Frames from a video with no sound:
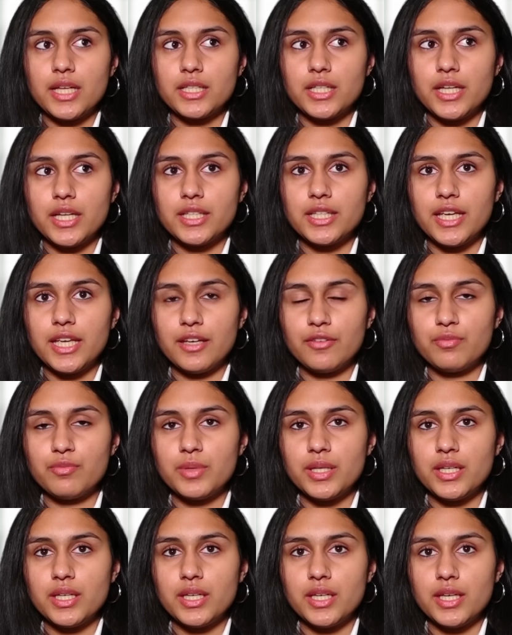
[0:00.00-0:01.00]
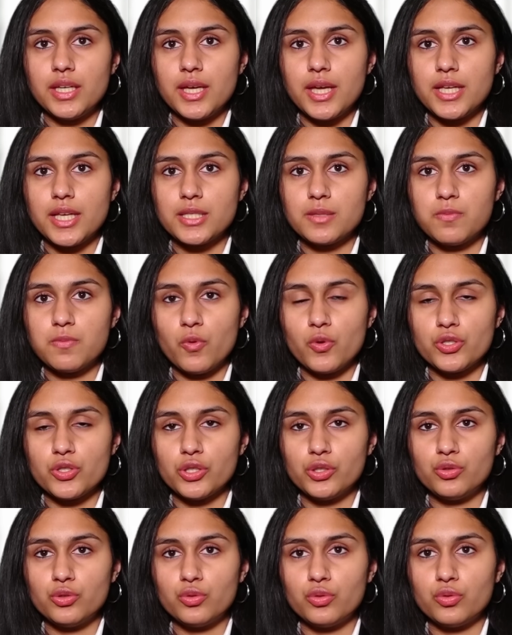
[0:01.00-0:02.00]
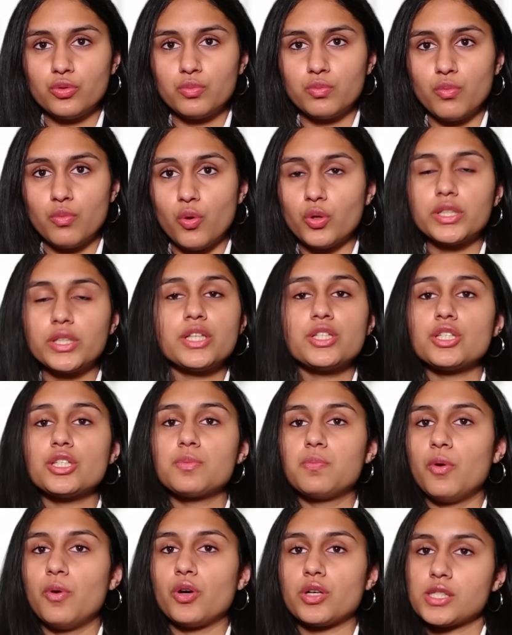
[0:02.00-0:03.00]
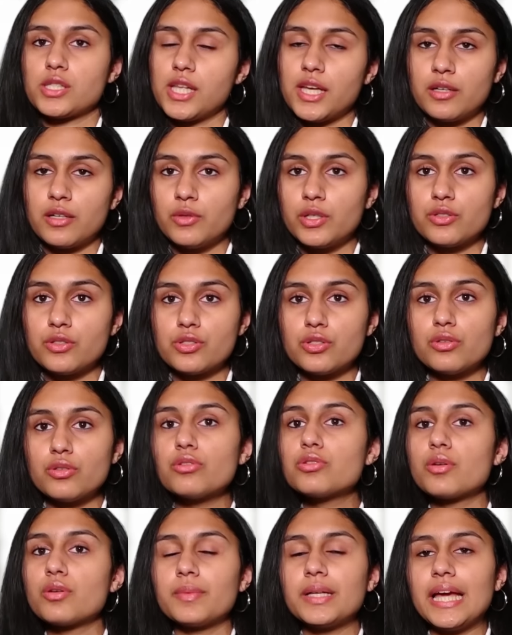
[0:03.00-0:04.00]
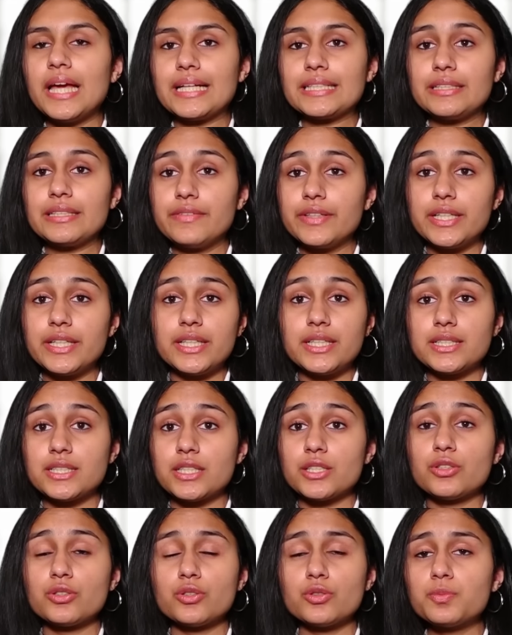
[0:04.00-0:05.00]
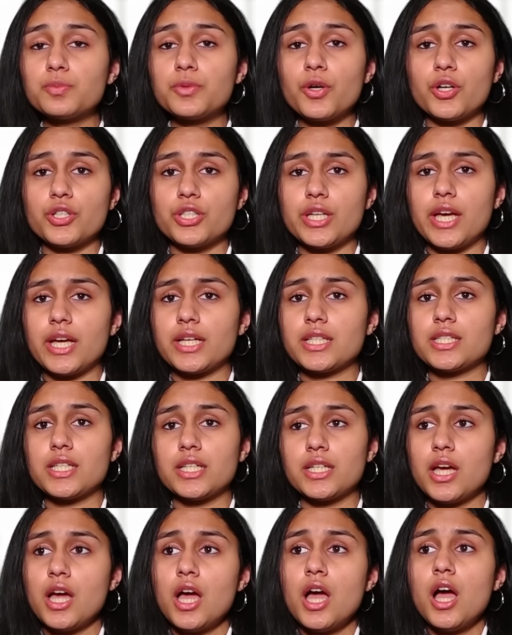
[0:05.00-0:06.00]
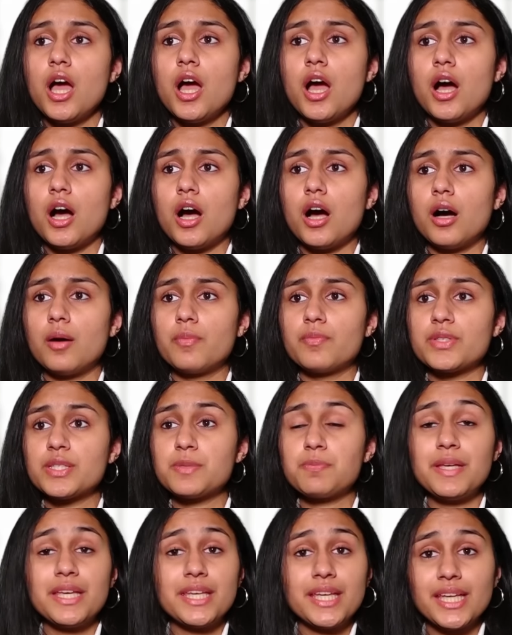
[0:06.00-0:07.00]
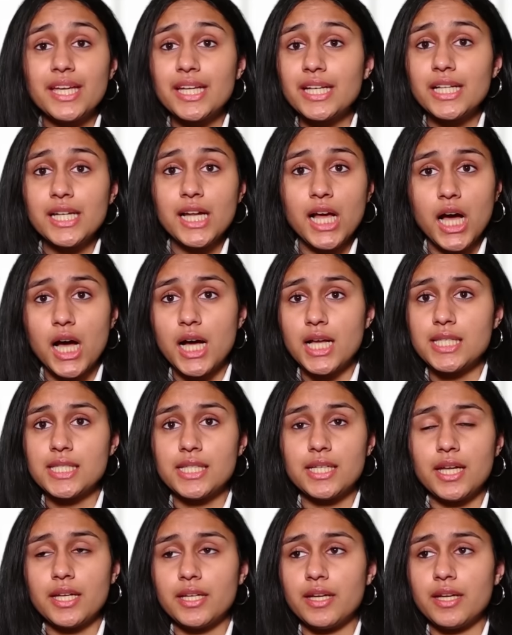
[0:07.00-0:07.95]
It gave me exposure to more than just books. Like, we used to do so many activities and group projects and speaking in class and